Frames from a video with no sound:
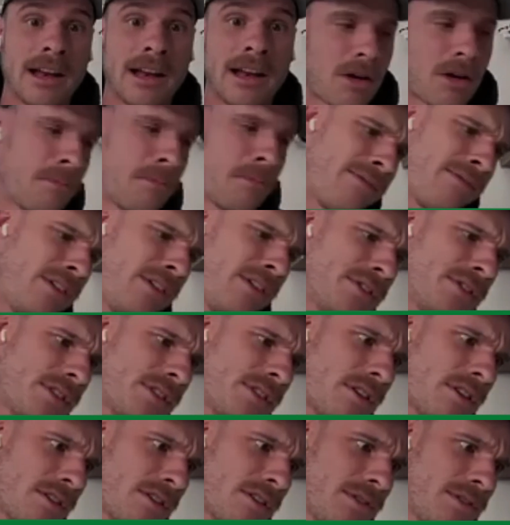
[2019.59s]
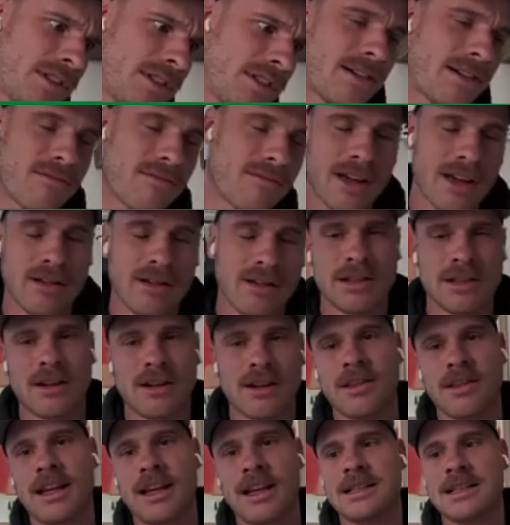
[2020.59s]
Like, oh, my videos are not doing that well and
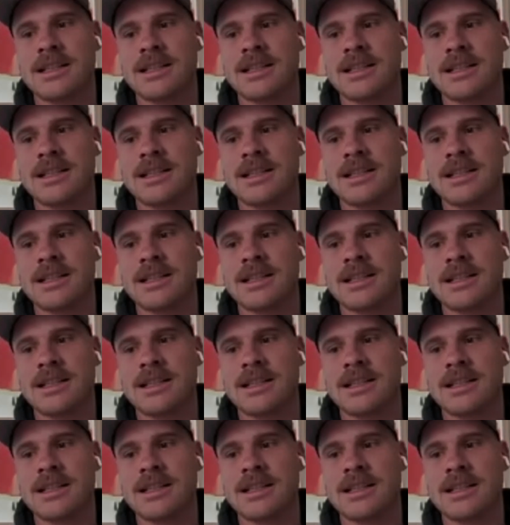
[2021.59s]
all that.